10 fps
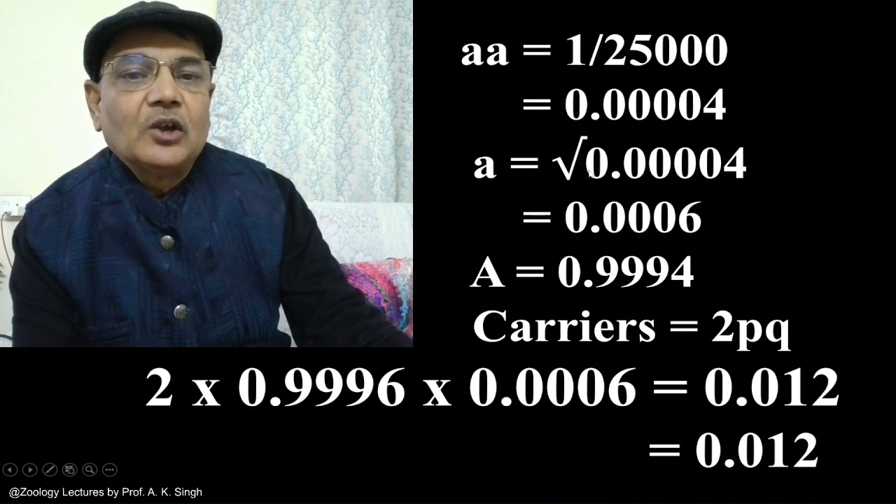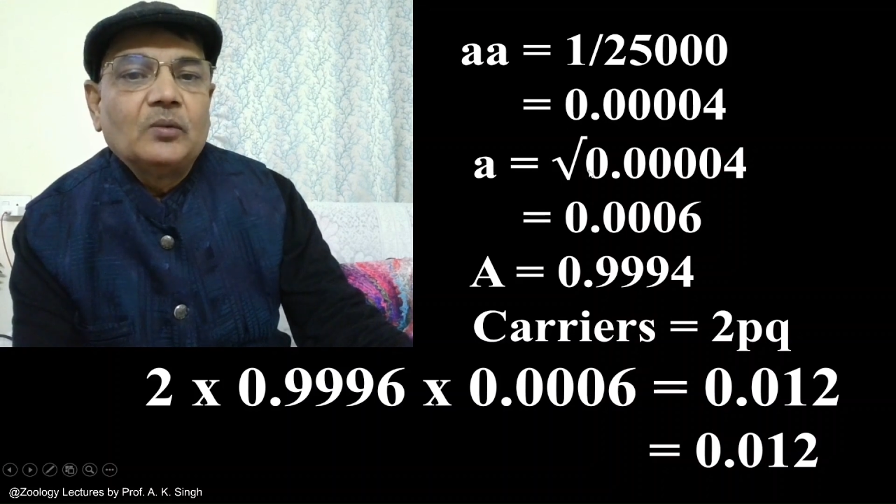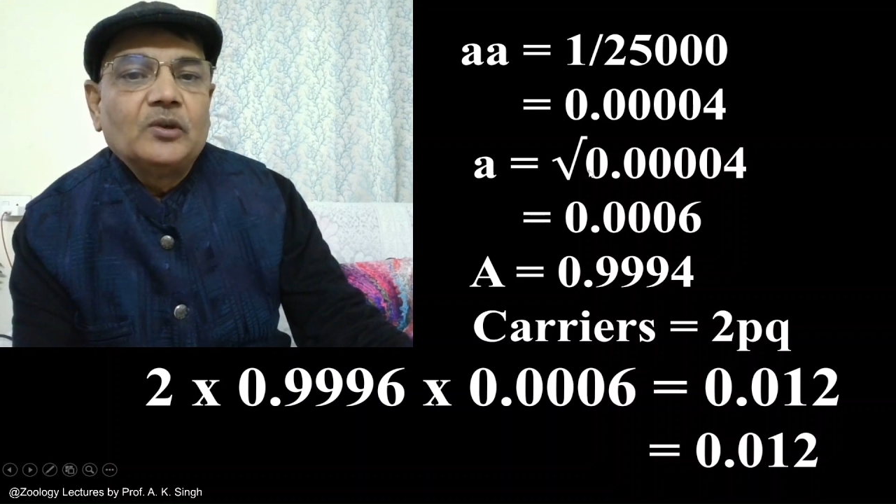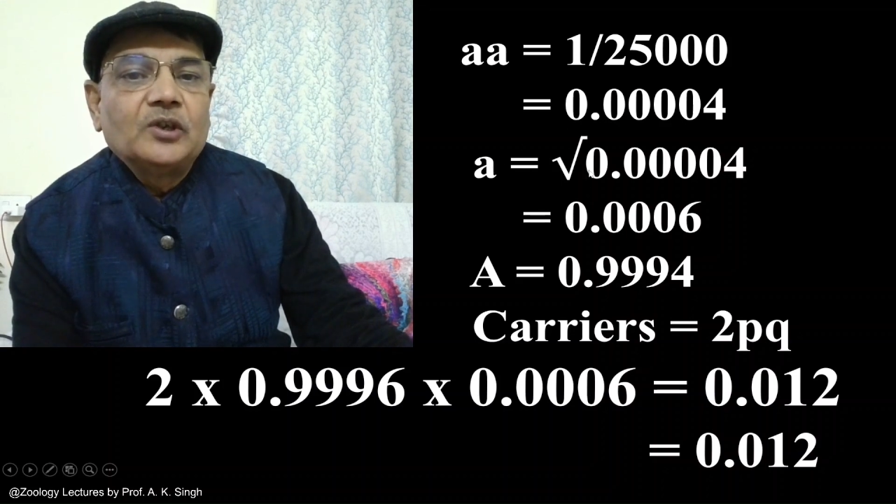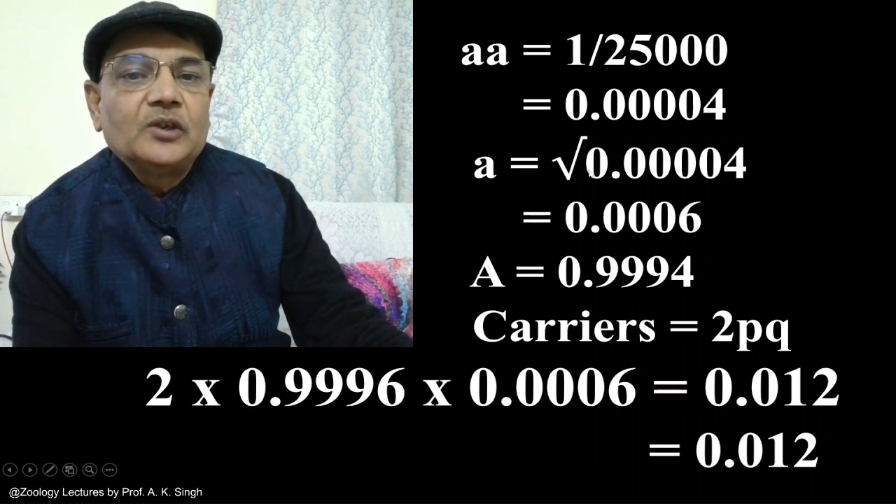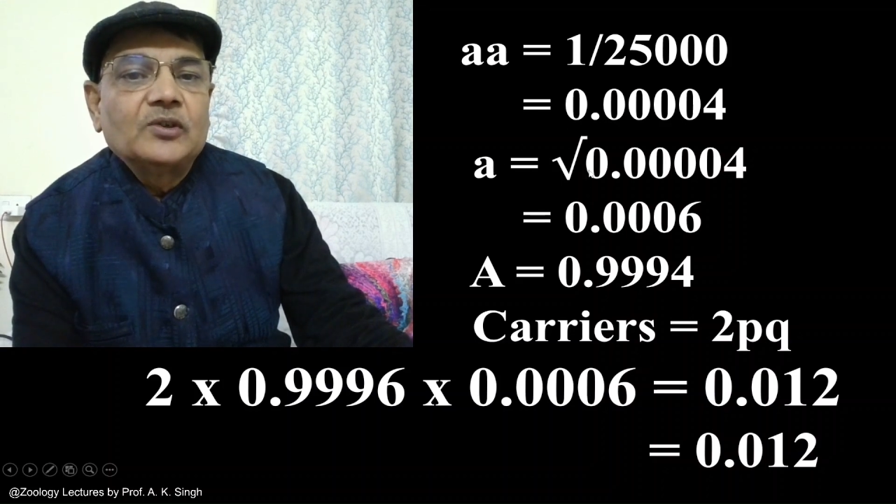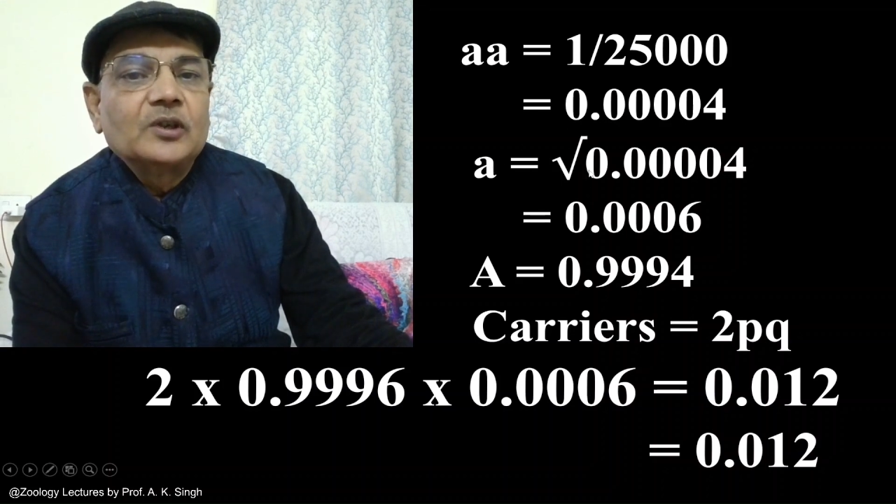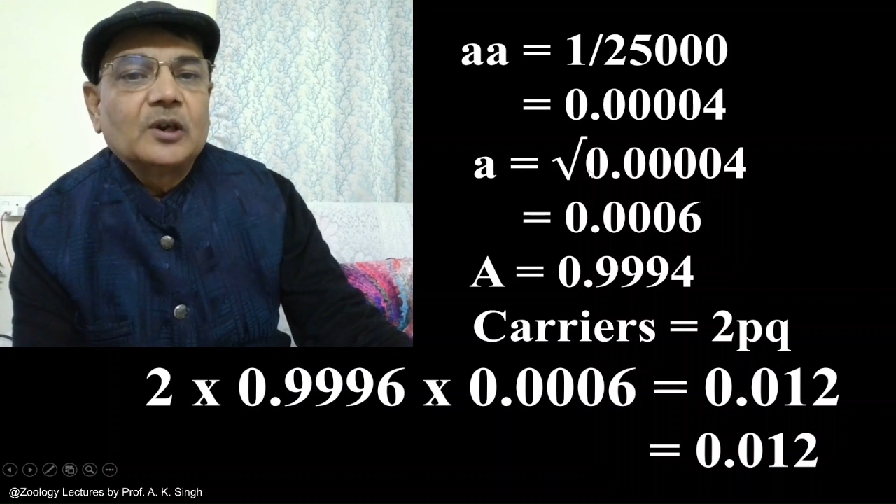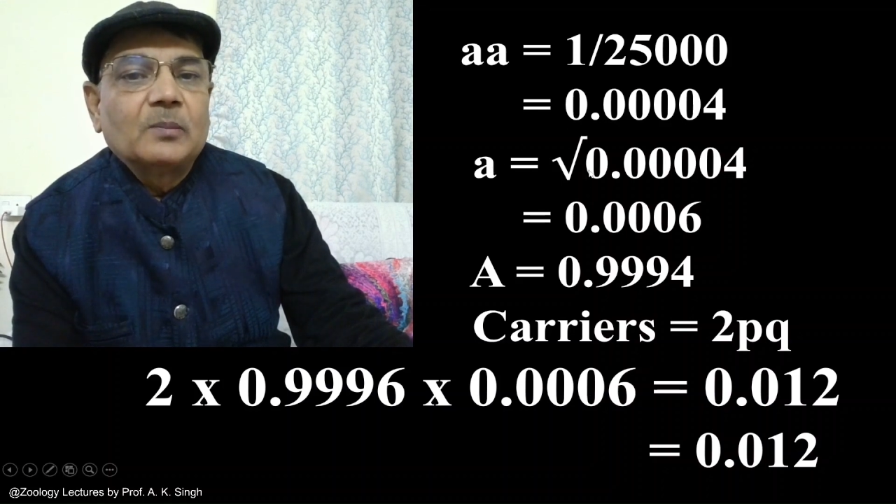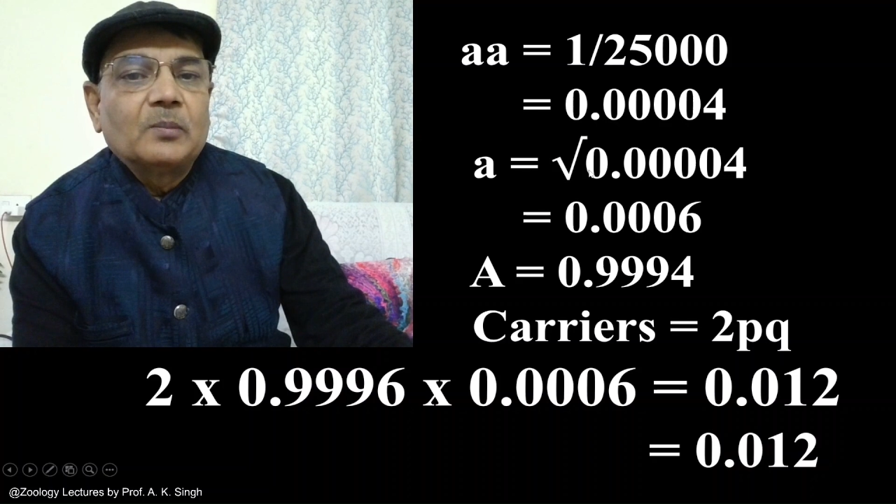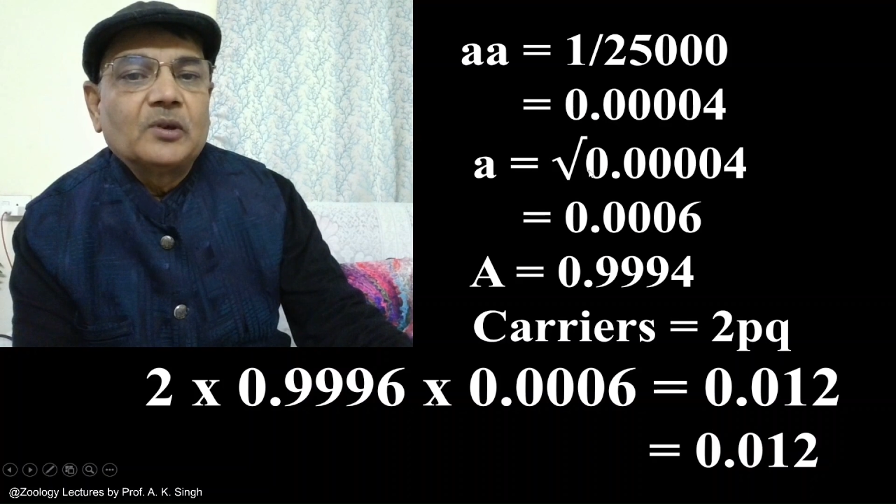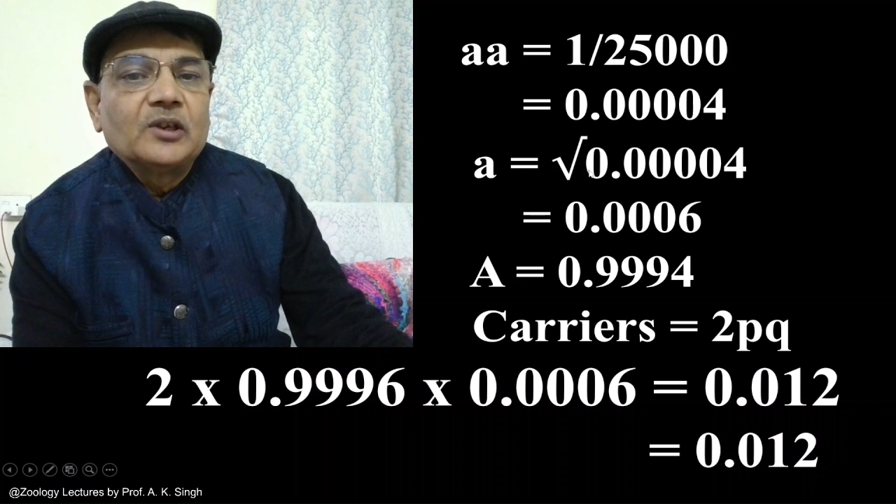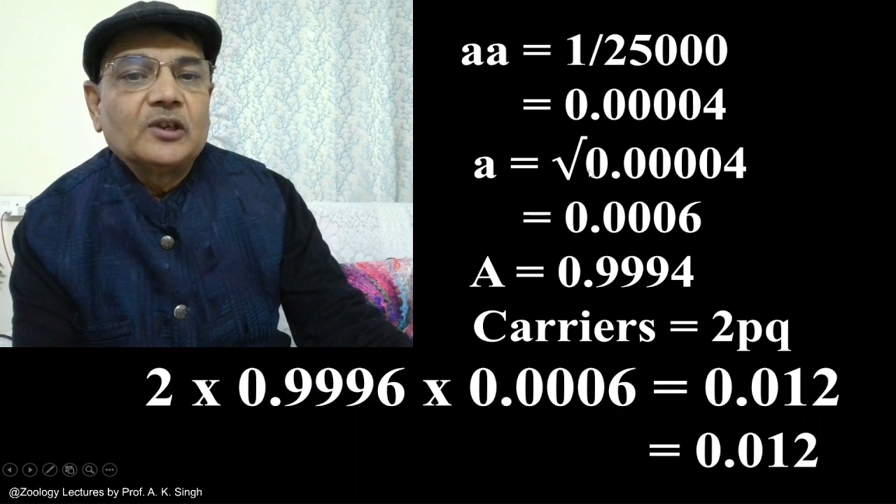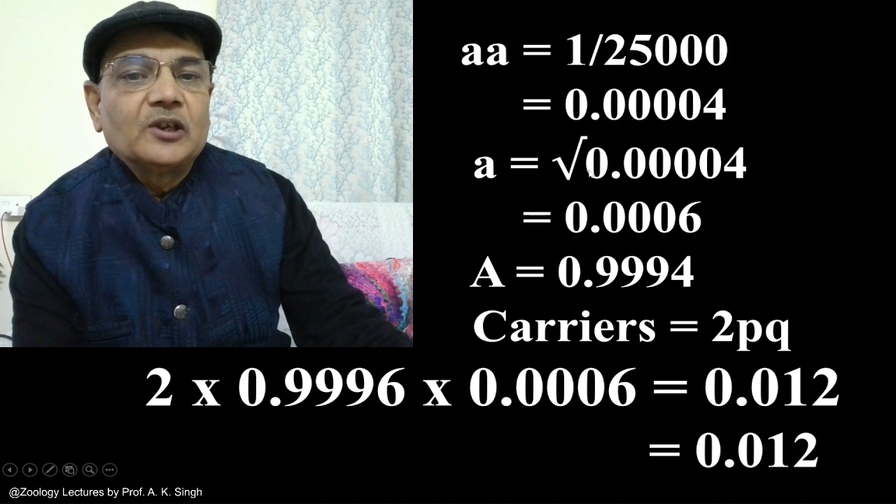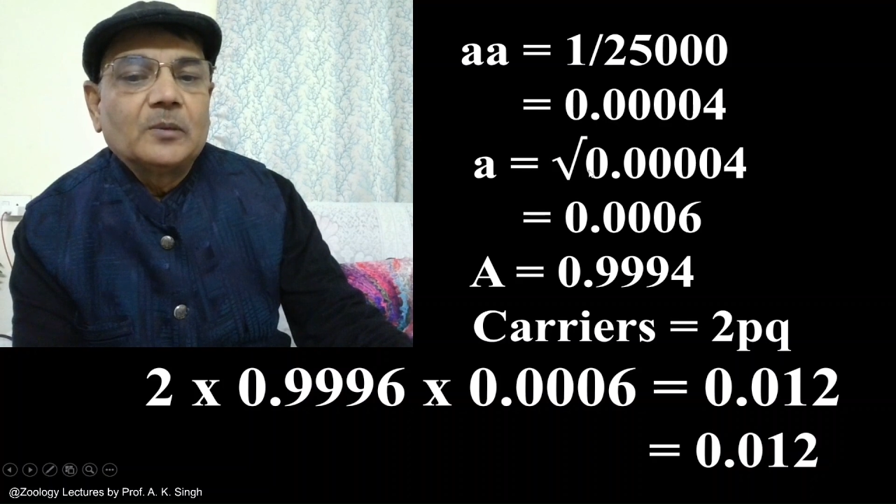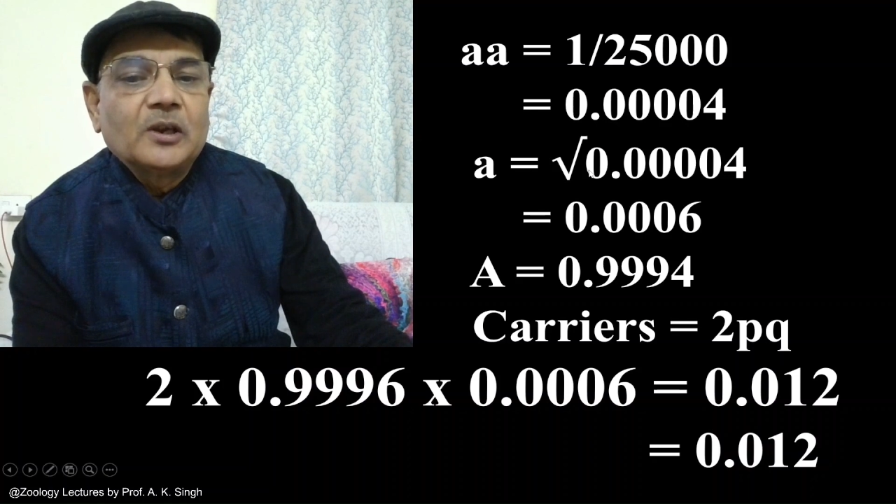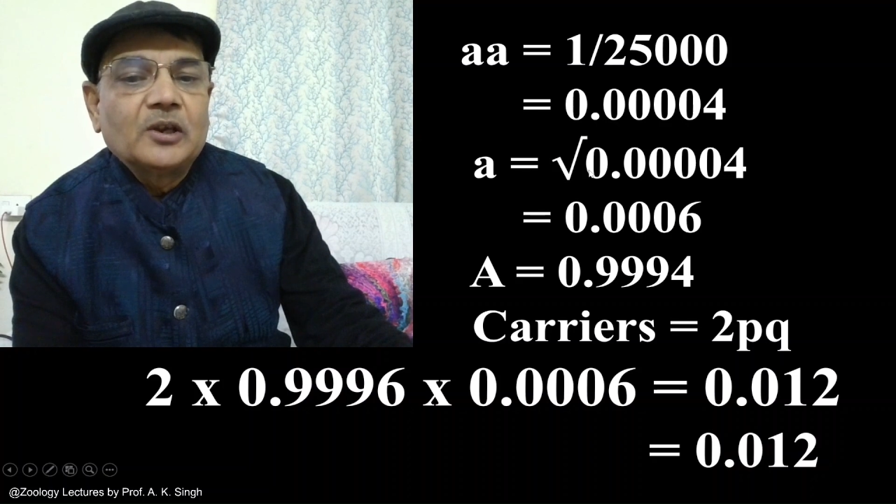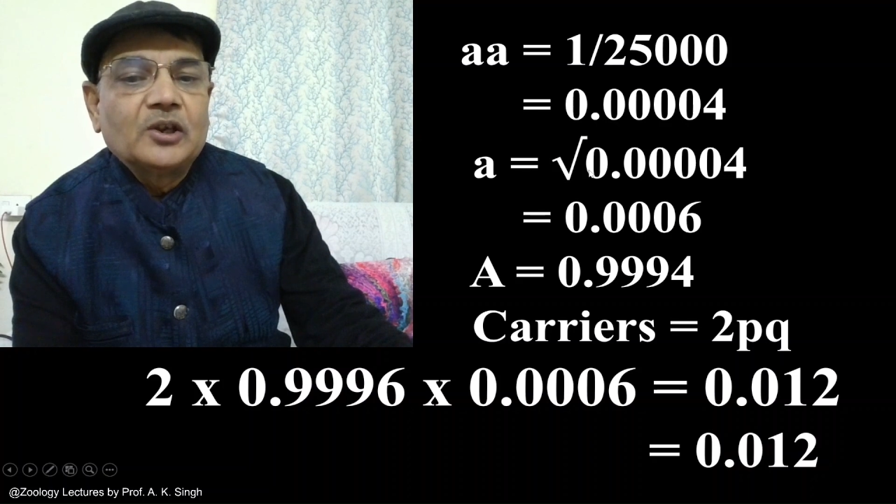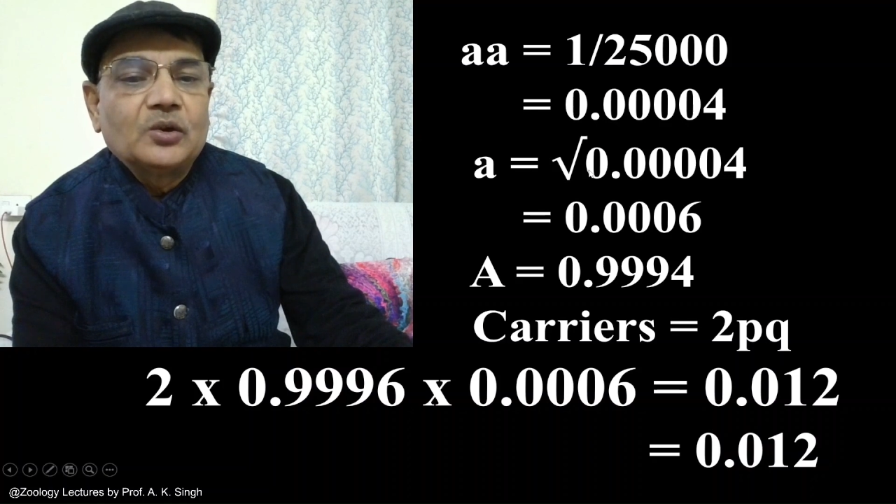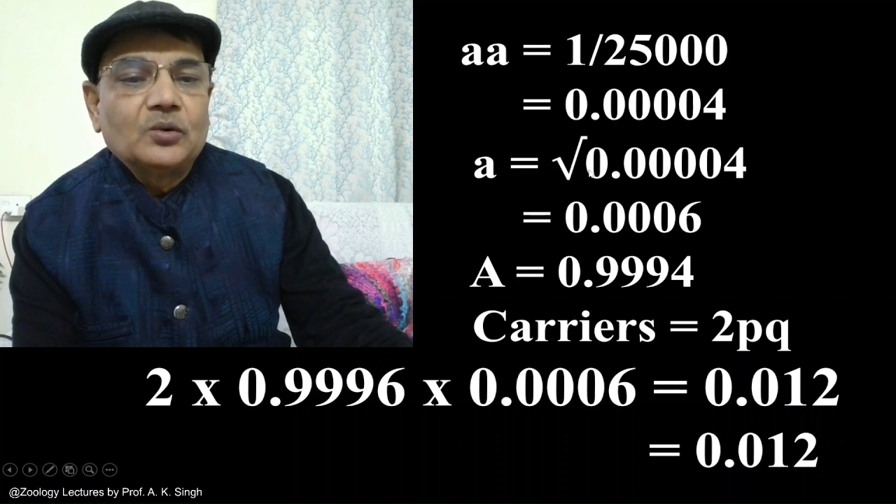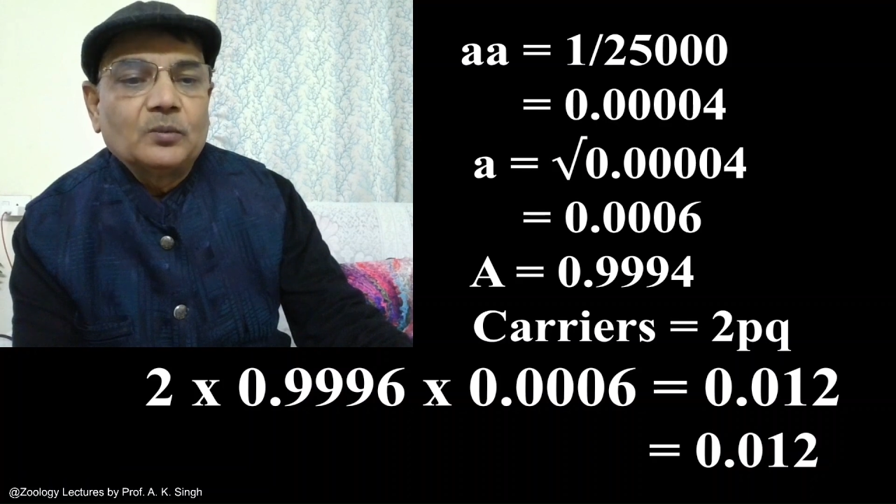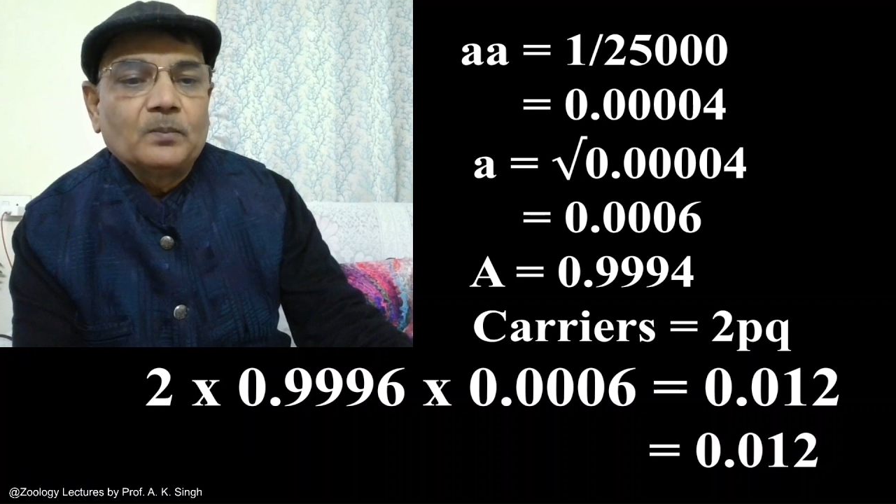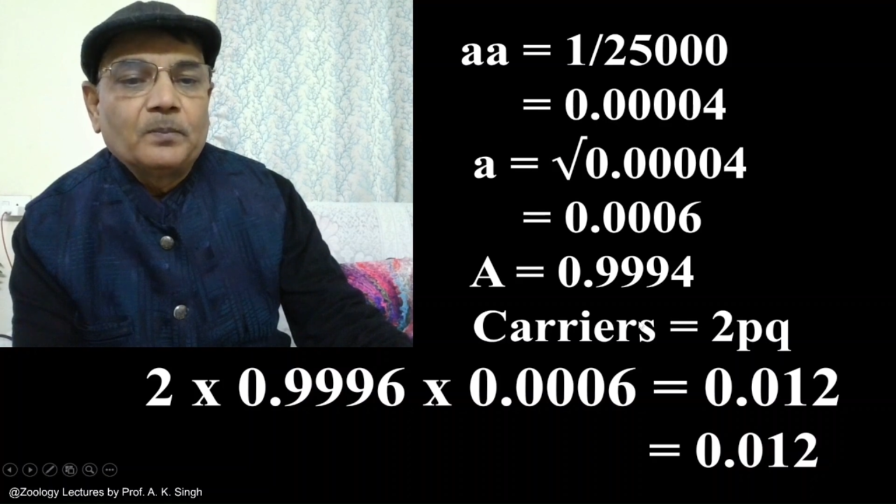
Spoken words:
which is represented by Q.